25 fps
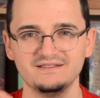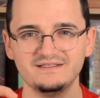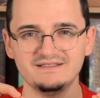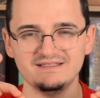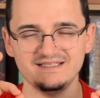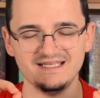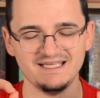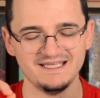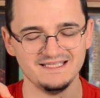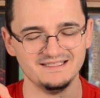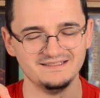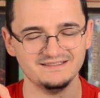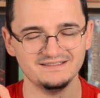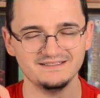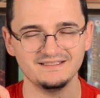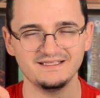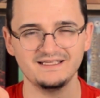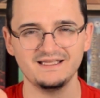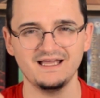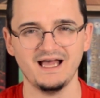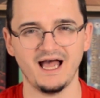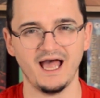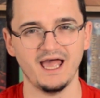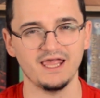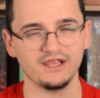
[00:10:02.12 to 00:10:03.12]
Neat.
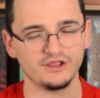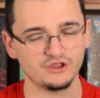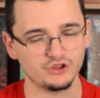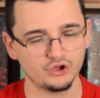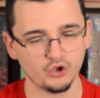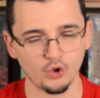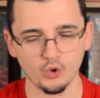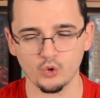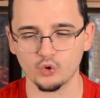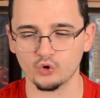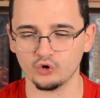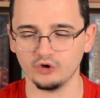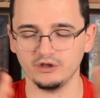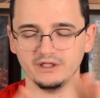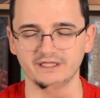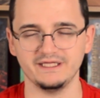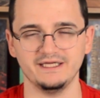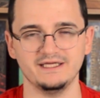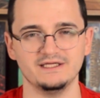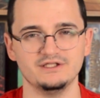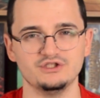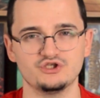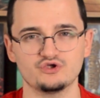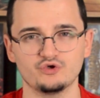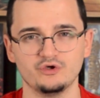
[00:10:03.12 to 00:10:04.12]
I thoroughly
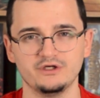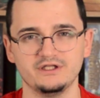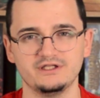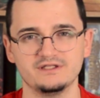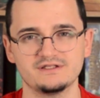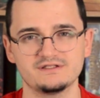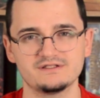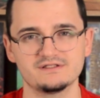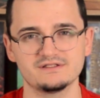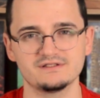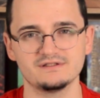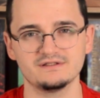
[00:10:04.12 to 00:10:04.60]
enjoy this.